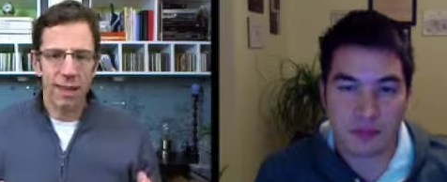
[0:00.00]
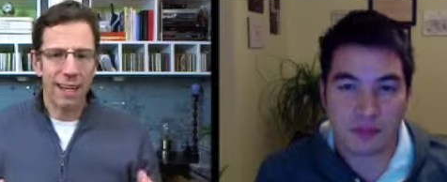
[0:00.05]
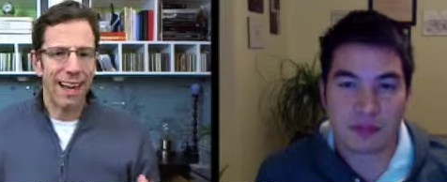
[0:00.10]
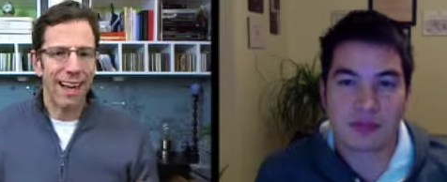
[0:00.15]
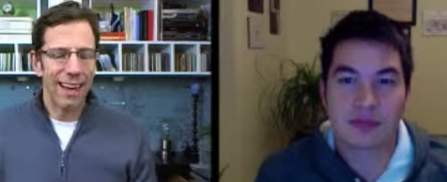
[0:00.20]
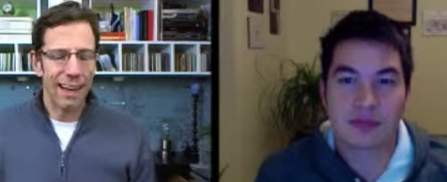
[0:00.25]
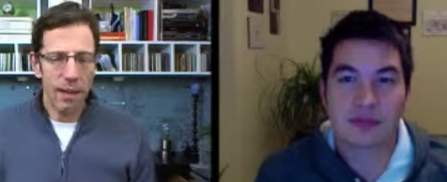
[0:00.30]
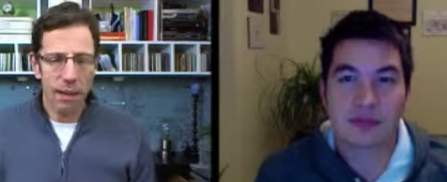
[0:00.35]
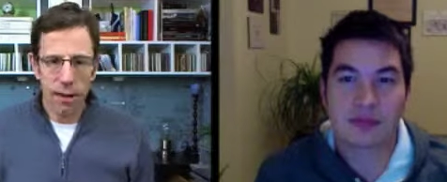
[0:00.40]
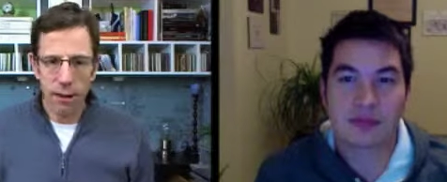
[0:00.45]

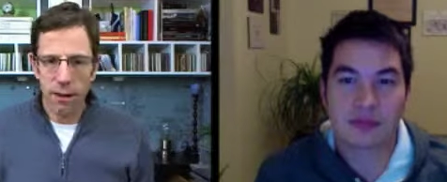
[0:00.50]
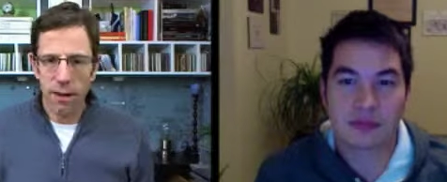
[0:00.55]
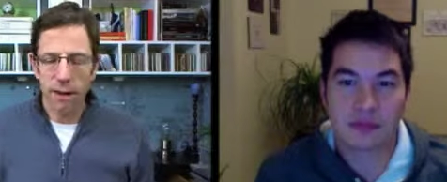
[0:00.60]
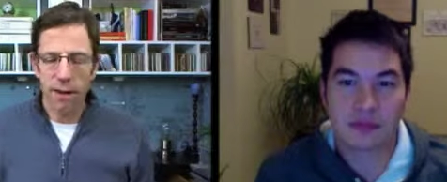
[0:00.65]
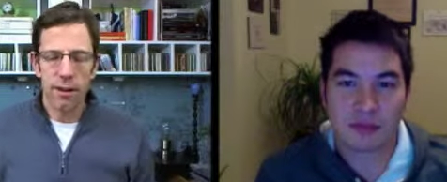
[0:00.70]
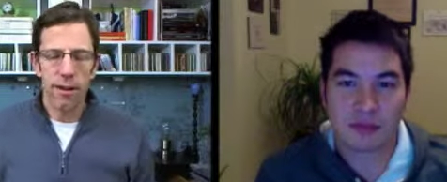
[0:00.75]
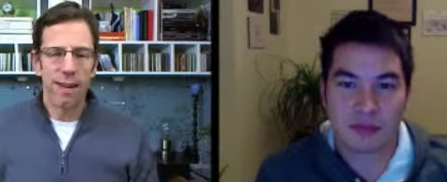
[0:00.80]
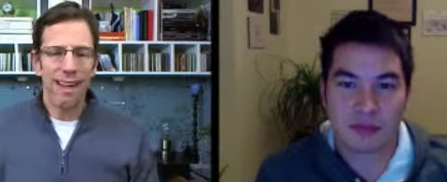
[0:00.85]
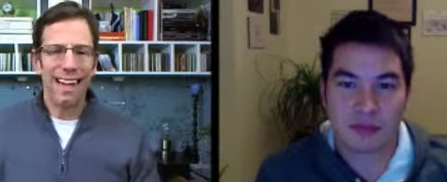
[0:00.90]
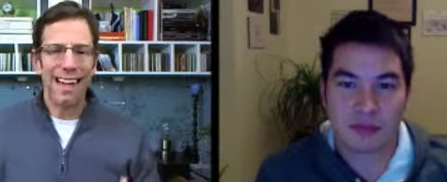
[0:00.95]
Speaker 1: the
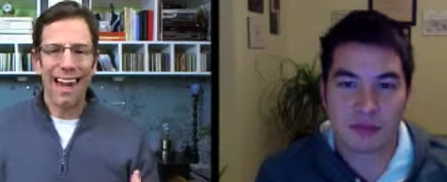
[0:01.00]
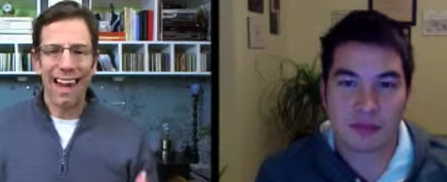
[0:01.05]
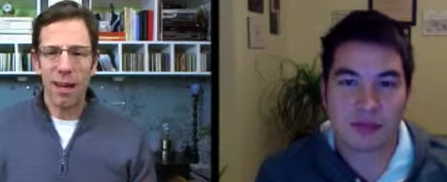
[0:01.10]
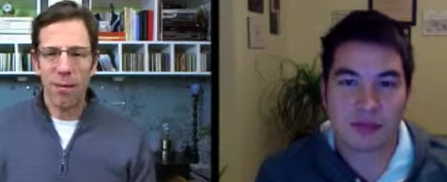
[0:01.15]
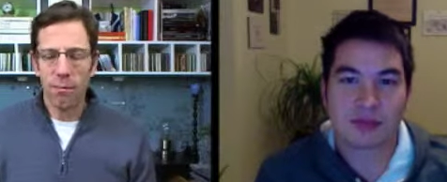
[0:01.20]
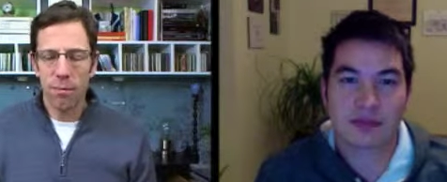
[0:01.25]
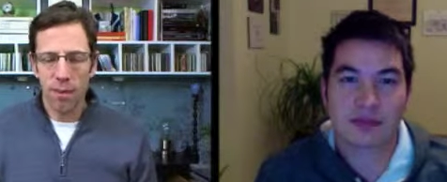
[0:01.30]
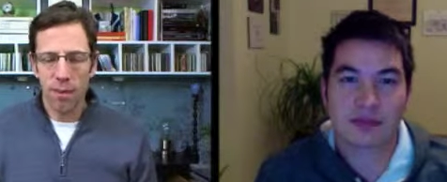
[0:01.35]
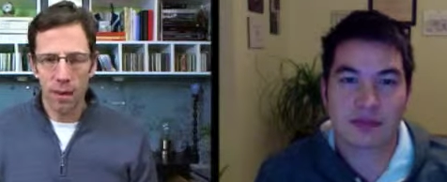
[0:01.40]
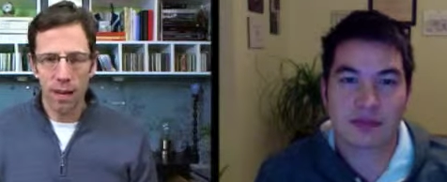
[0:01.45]
icon, the
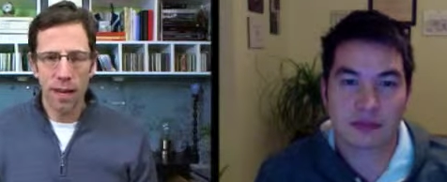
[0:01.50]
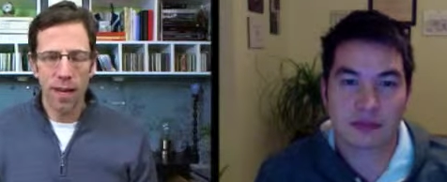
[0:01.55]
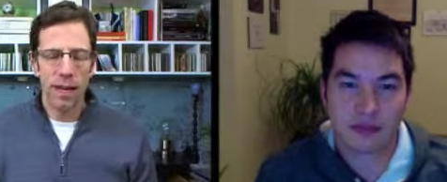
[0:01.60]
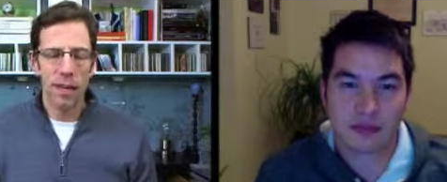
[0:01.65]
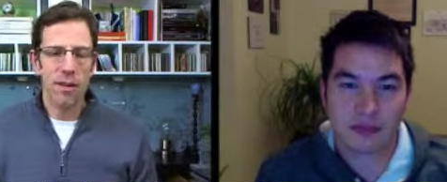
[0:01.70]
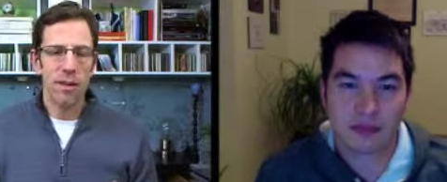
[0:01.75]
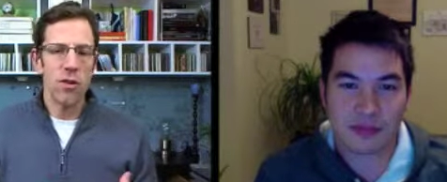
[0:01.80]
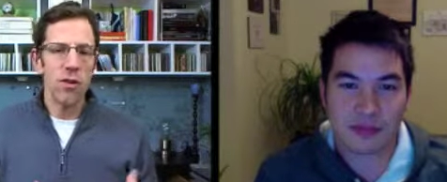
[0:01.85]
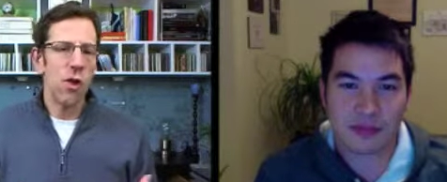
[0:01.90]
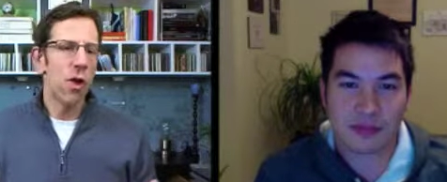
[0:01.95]

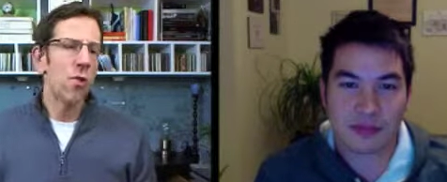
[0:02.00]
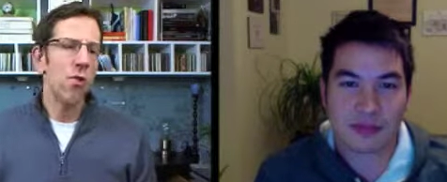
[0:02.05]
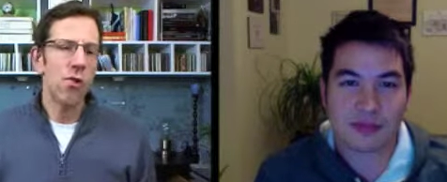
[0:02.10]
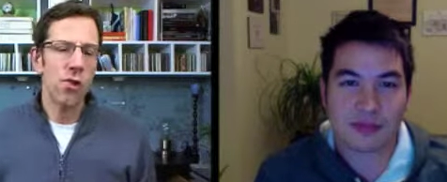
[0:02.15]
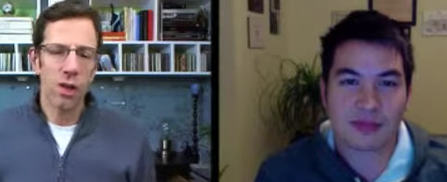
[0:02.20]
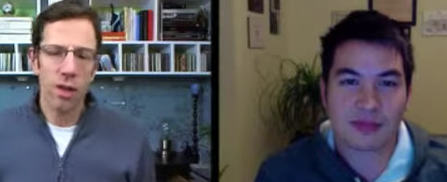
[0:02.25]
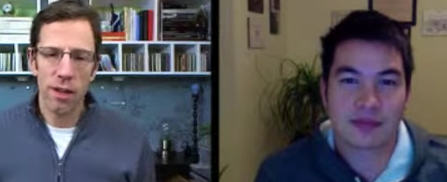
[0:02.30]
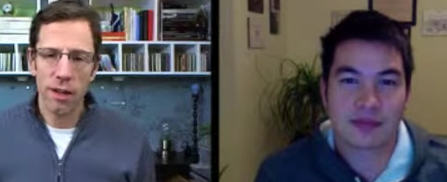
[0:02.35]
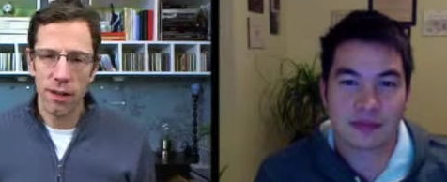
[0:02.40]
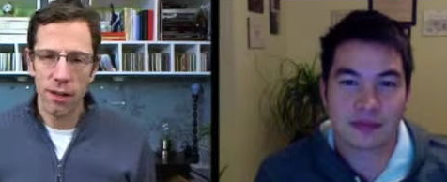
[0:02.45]
gameplay, the
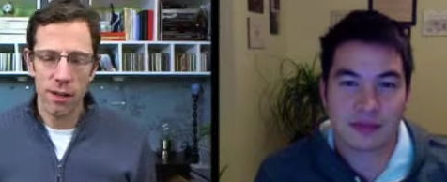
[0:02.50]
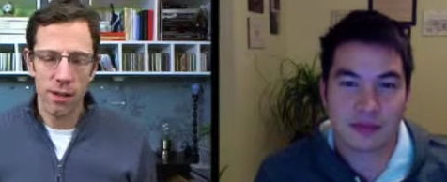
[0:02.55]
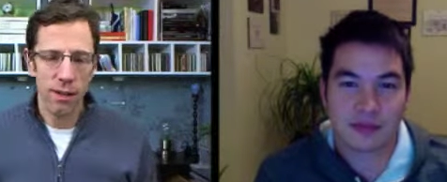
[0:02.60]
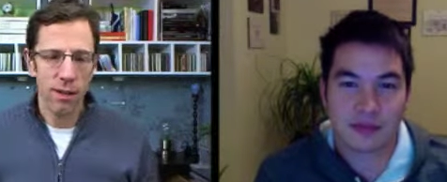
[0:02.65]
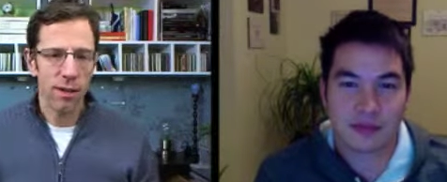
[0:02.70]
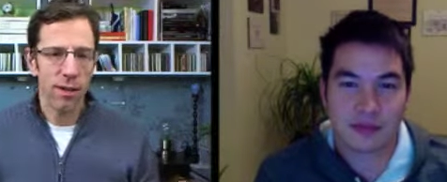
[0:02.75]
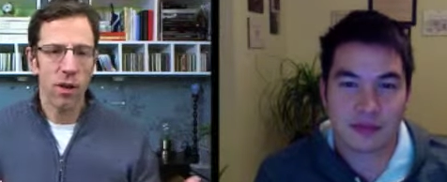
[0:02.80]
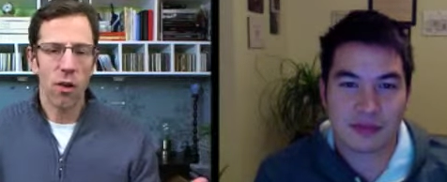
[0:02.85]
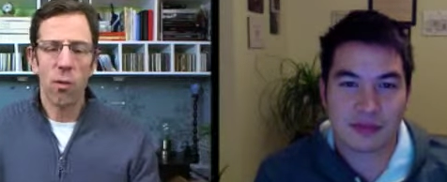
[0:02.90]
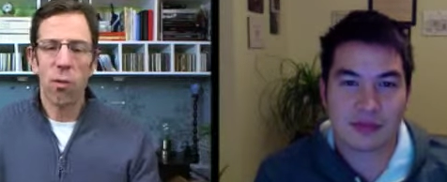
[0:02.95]

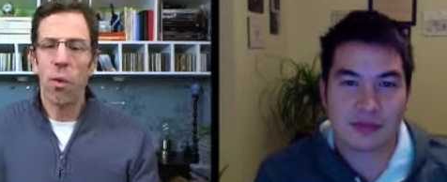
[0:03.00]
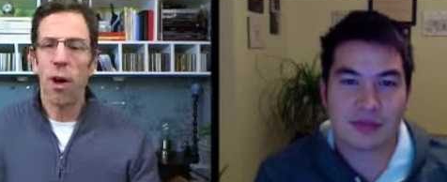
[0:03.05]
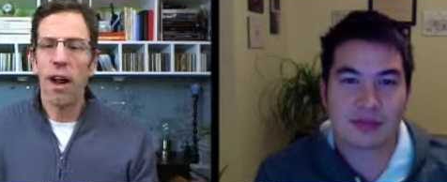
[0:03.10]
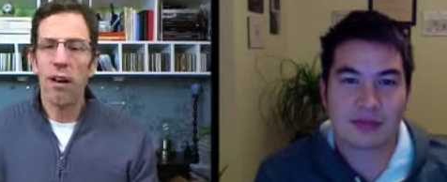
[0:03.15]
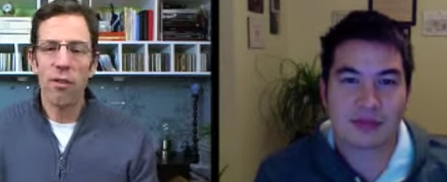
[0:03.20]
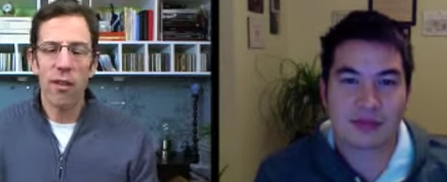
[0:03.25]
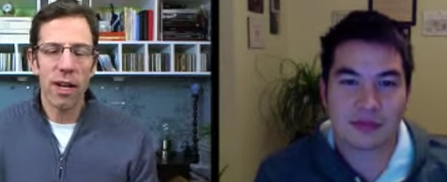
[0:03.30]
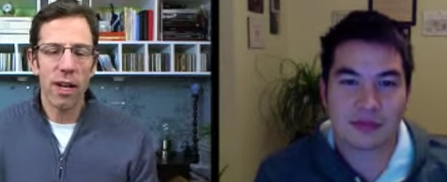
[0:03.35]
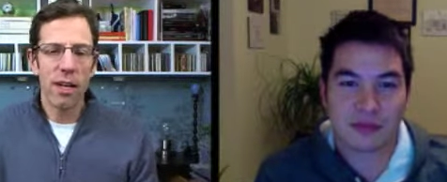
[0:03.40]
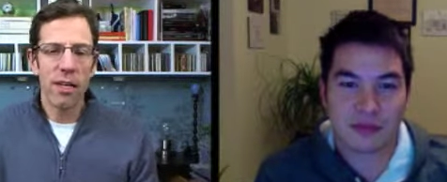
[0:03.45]
notion, you know,
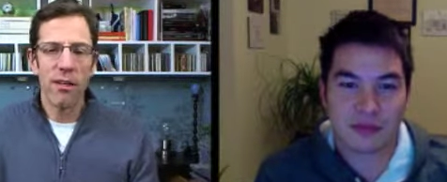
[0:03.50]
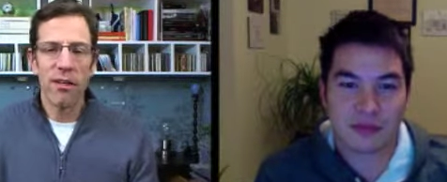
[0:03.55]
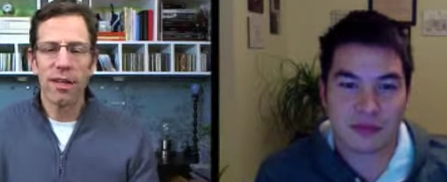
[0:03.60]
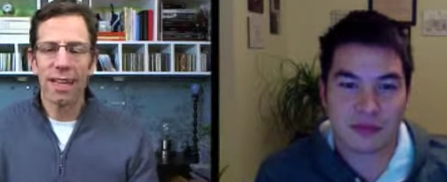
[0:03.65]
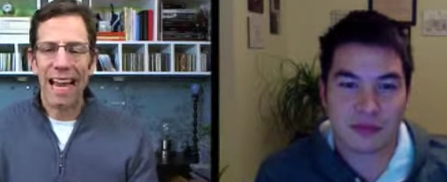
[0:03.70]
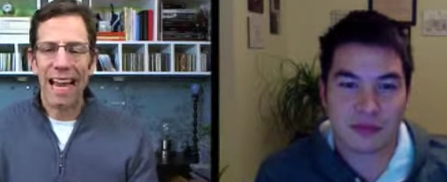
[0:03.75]
whatever it is,